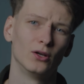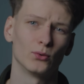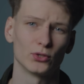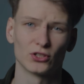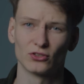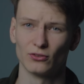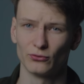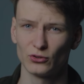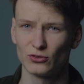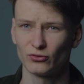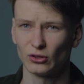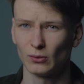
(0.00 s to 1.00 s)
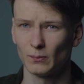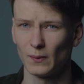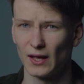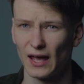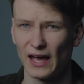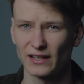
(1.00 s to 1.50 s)
which is the Fujifilm
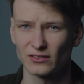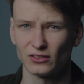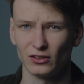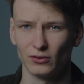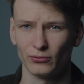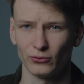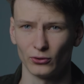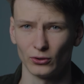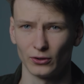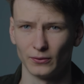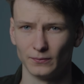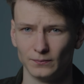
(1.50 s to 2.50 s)
X-E4.